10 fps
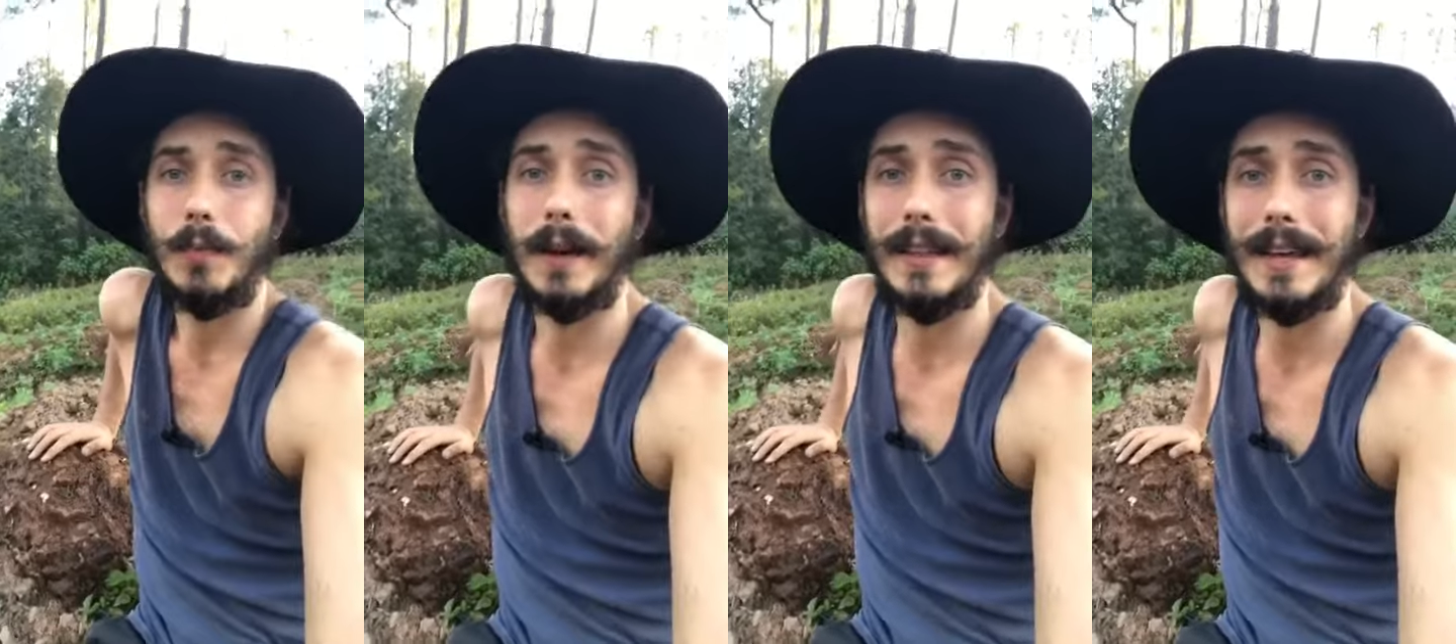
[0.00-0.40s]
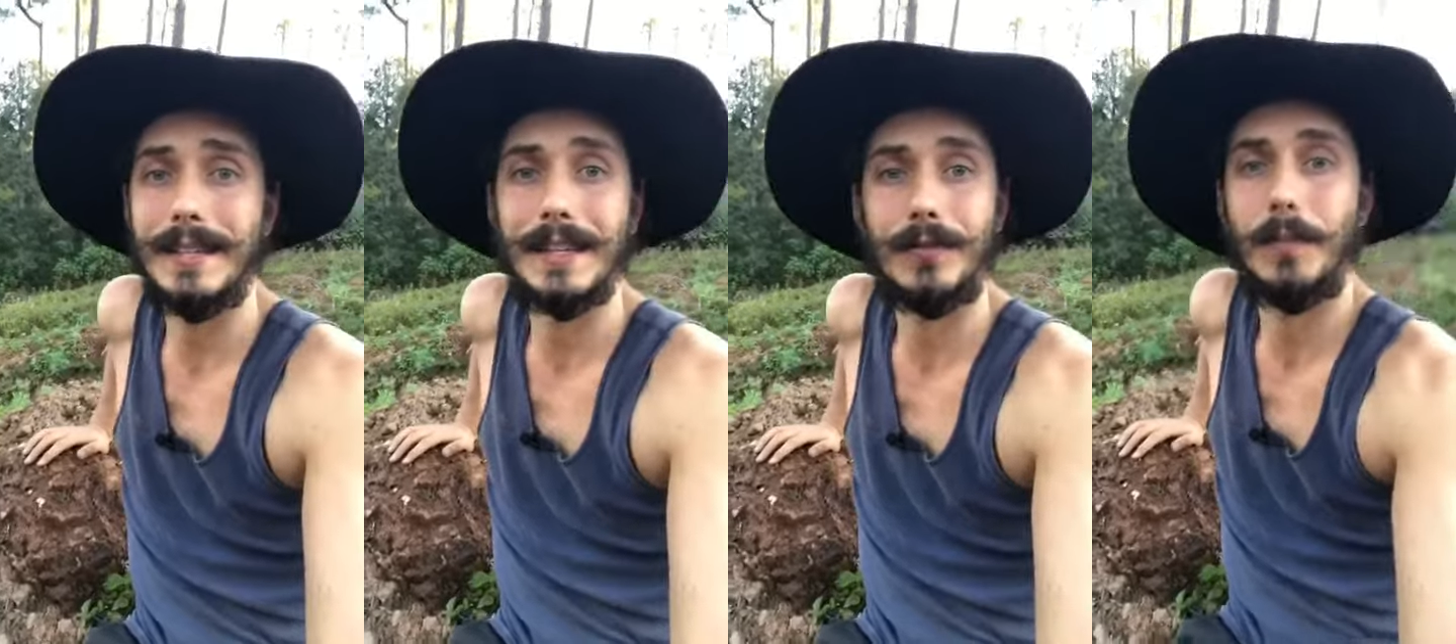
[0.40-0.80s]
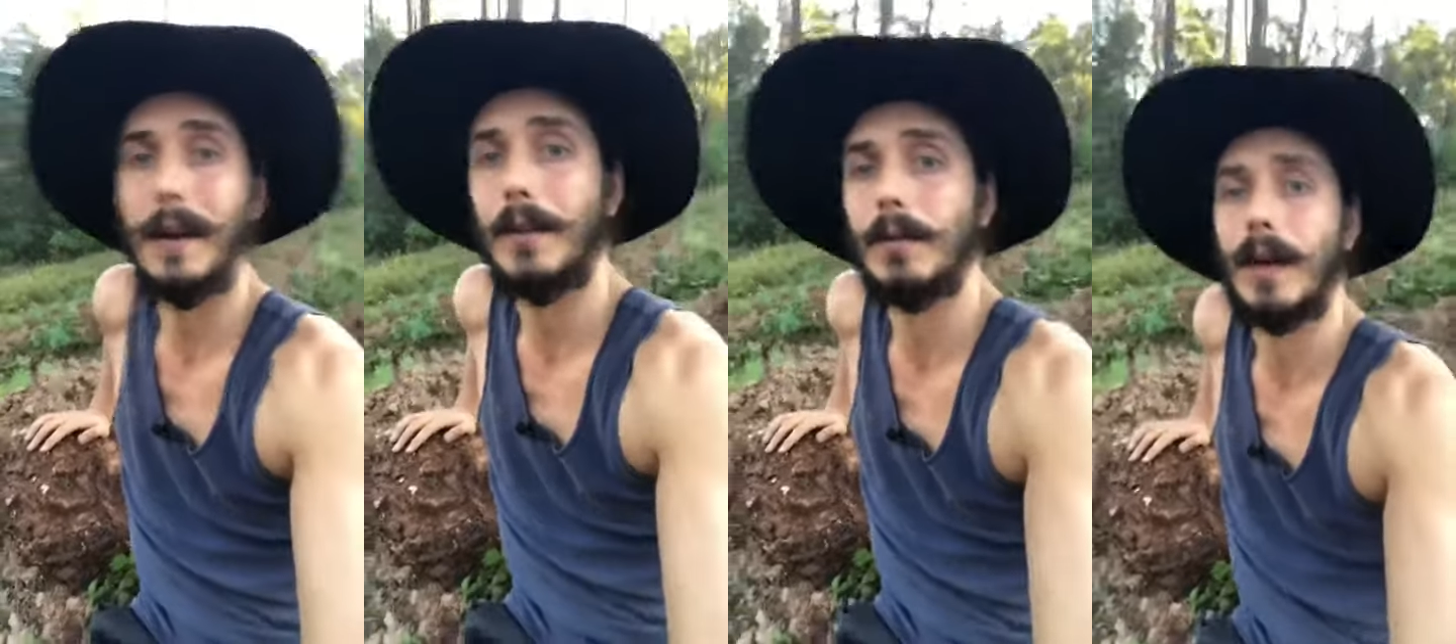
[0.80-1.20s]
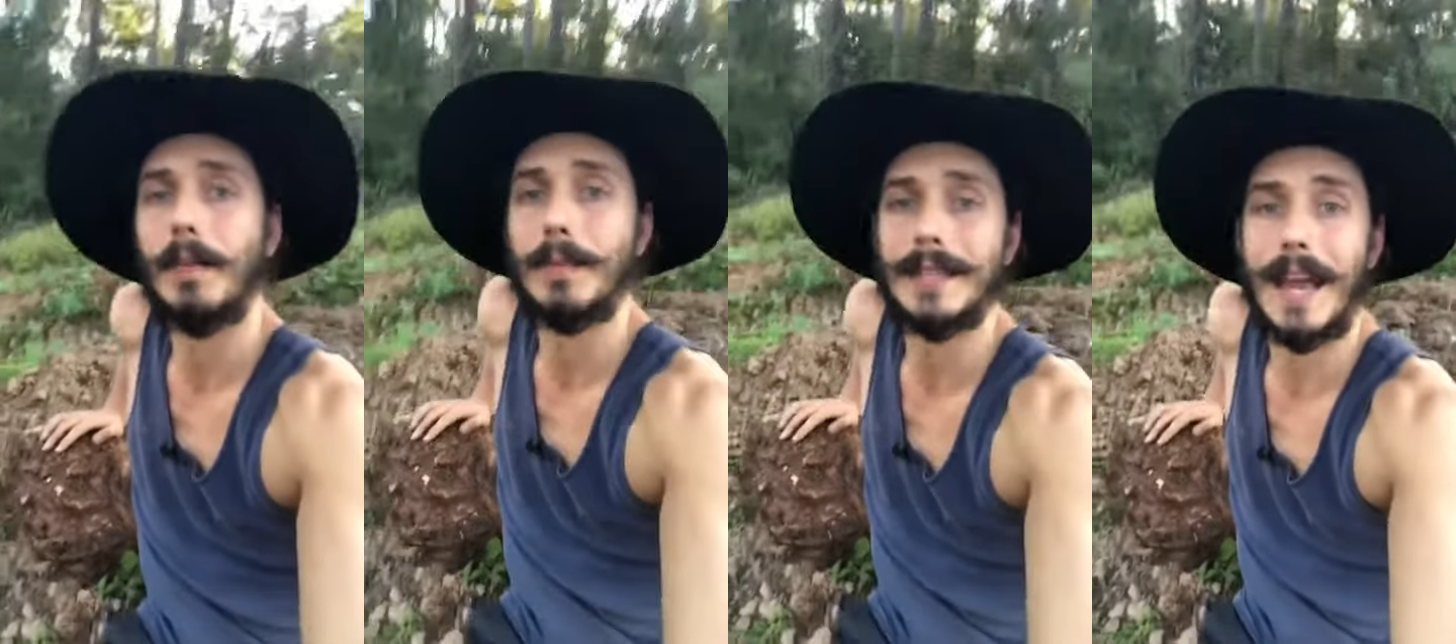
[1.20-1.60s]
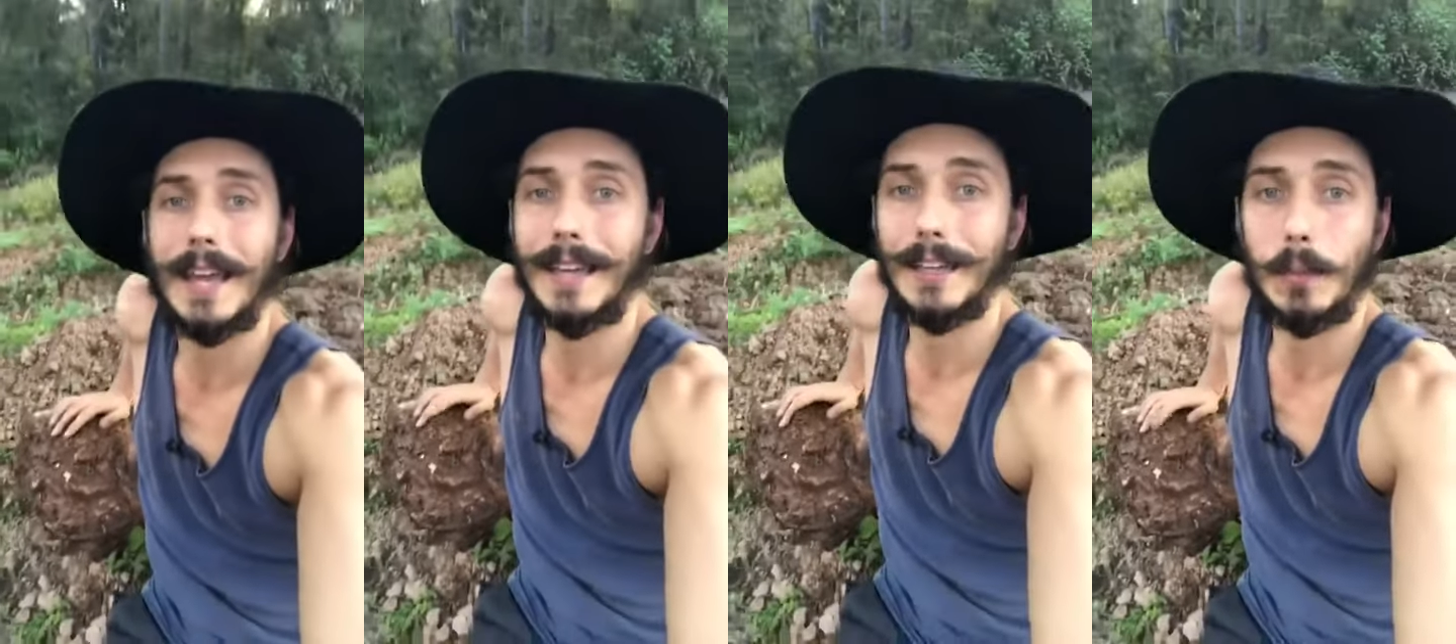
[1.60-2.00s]
is one of the easiest for me to be
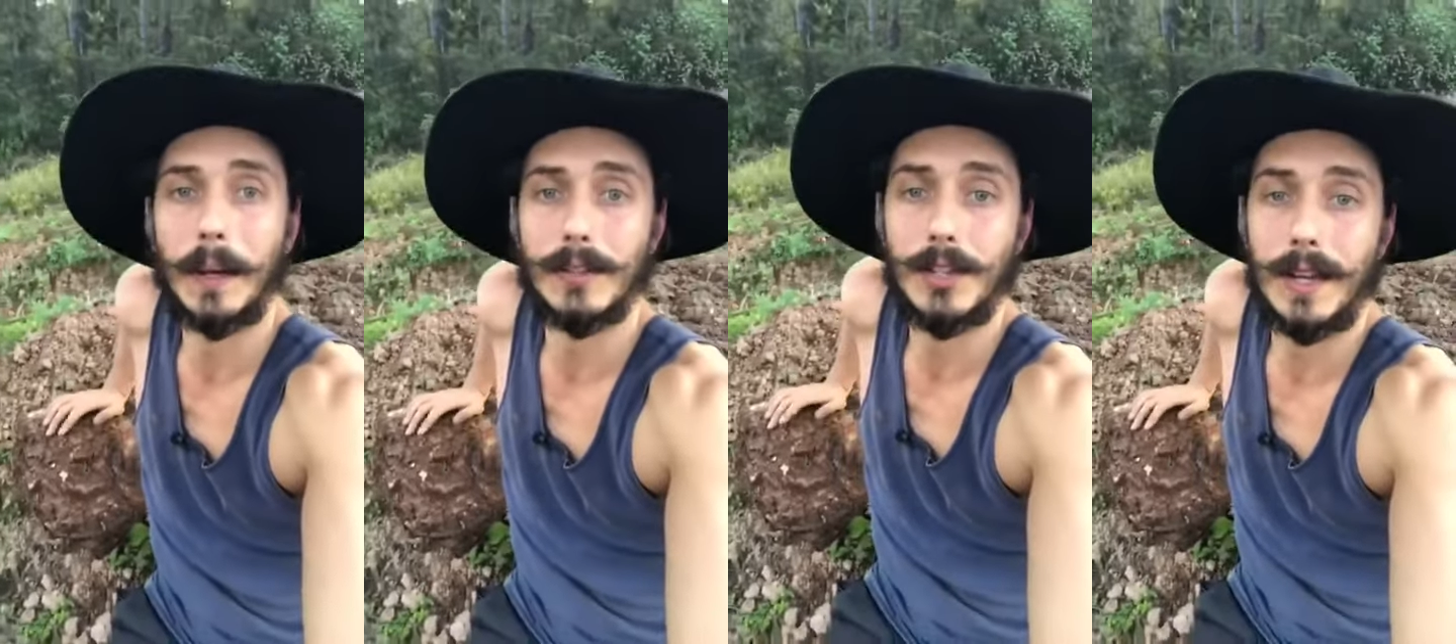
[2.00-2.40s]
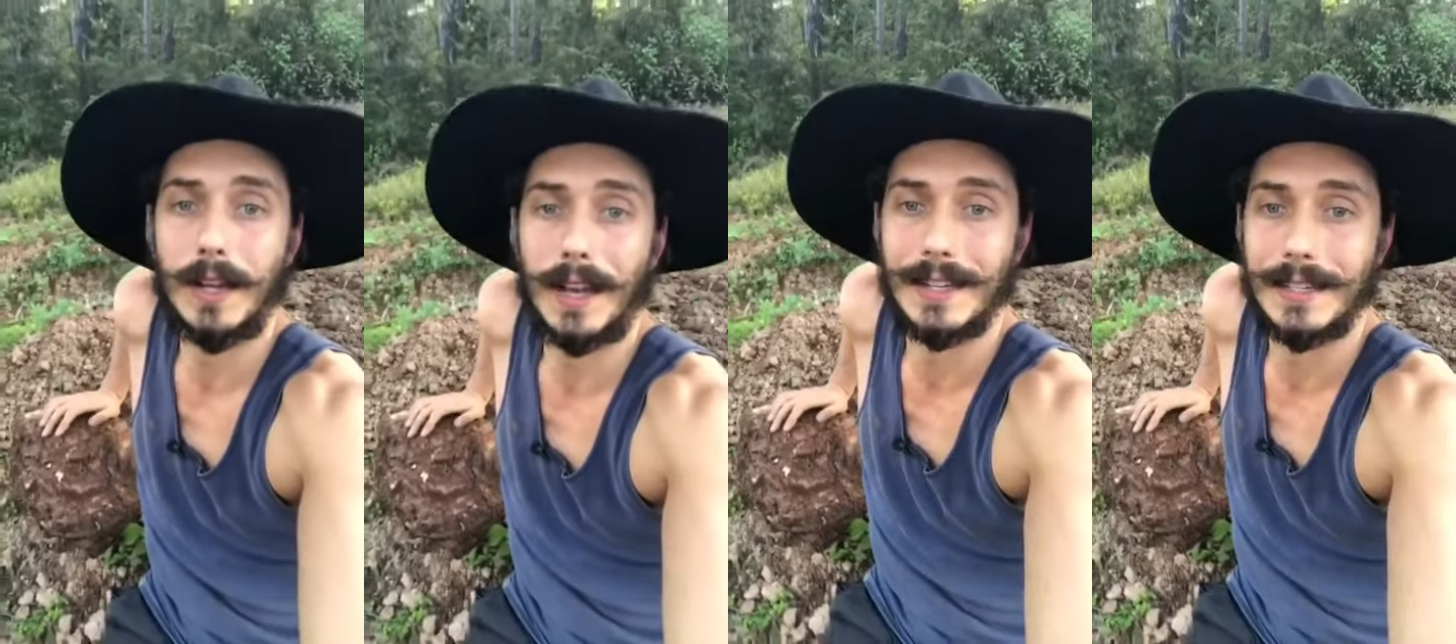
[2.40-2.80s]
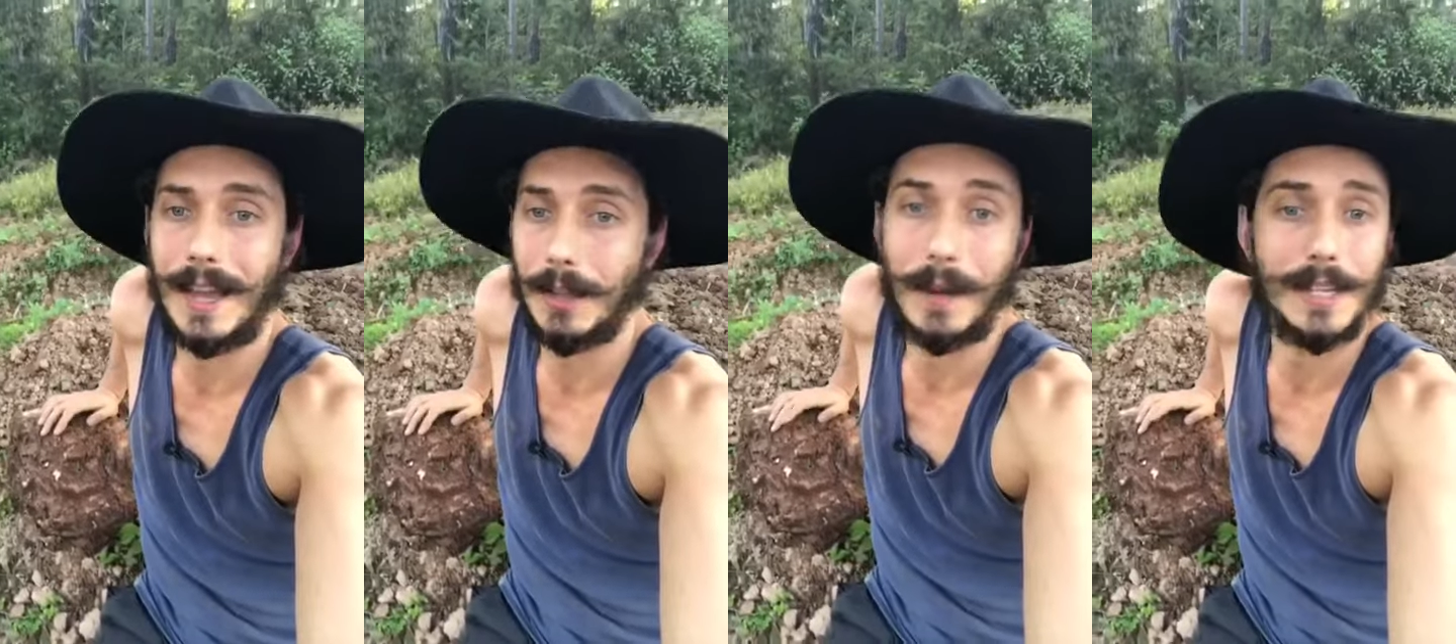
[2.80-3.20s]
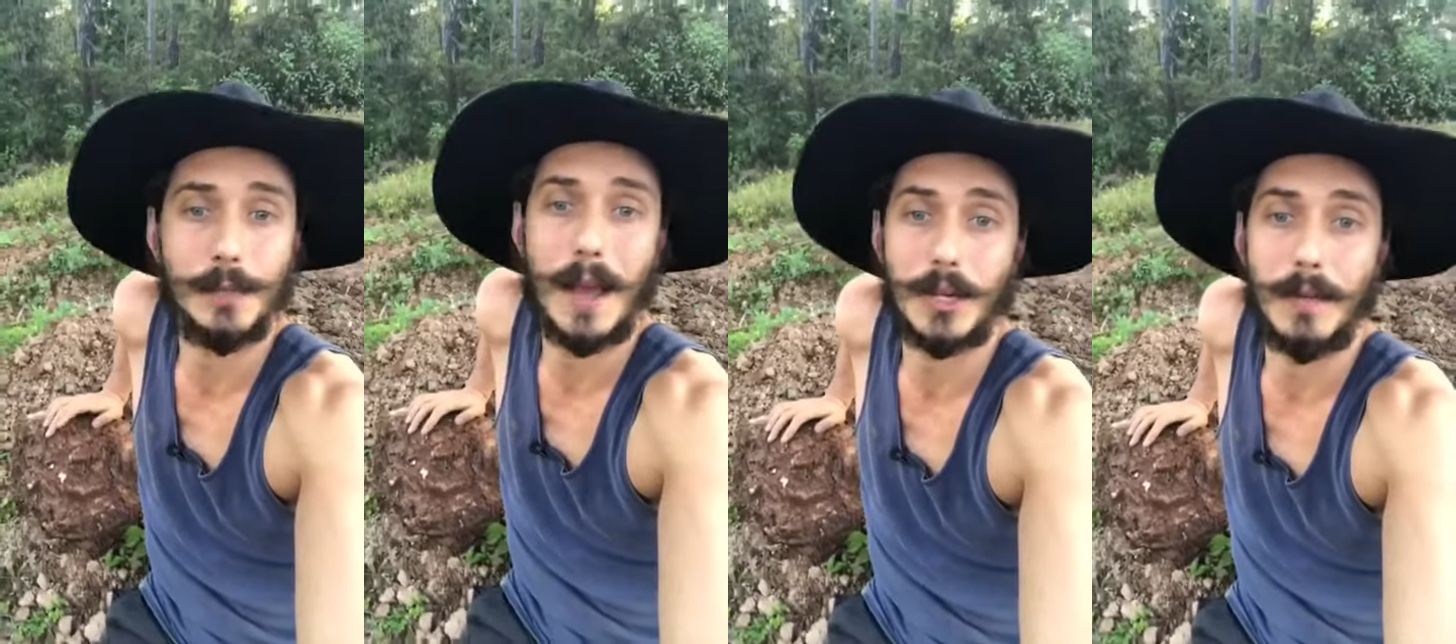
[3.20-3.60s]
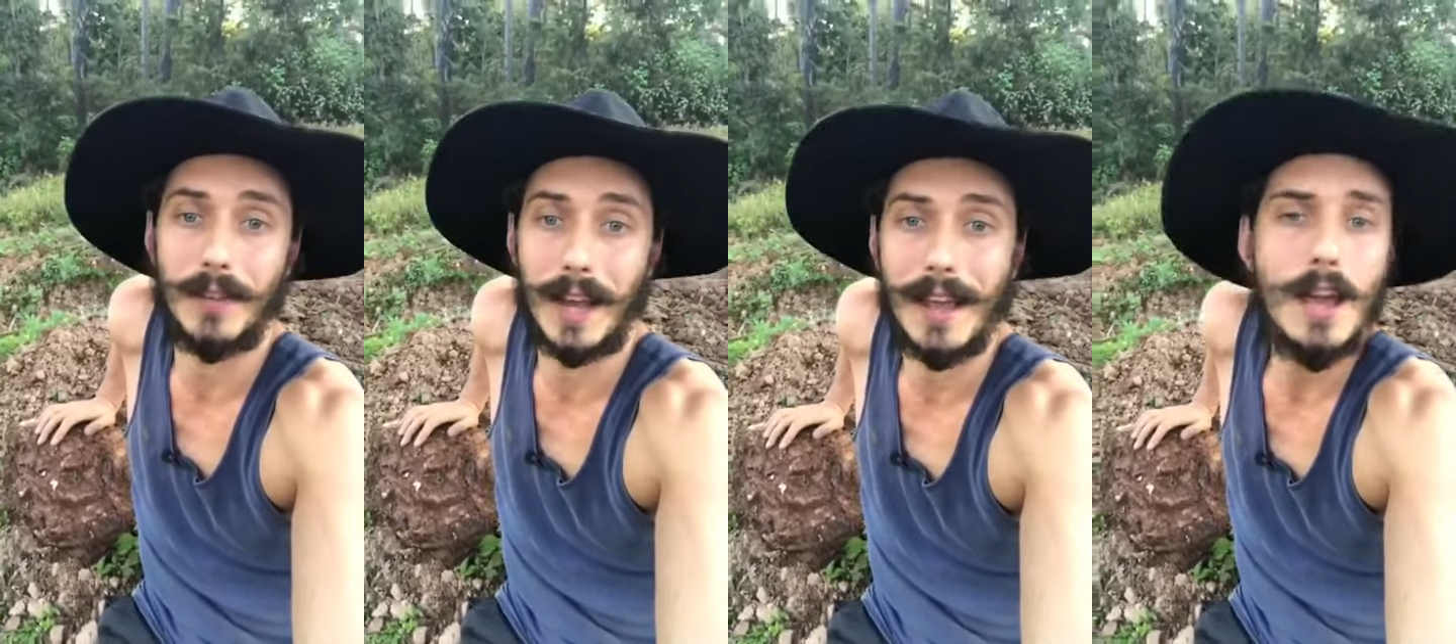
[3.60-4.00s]
taking, as well as Jing. I just take them and I smash them
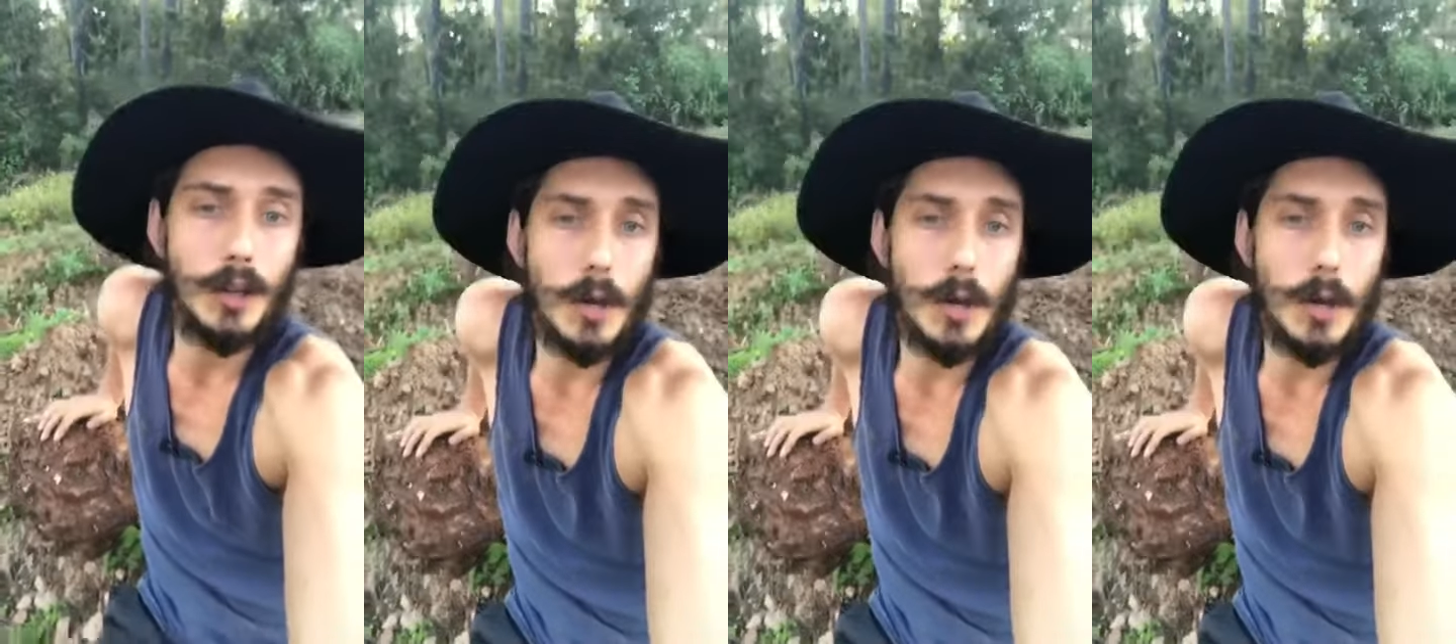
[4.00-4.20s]
every day.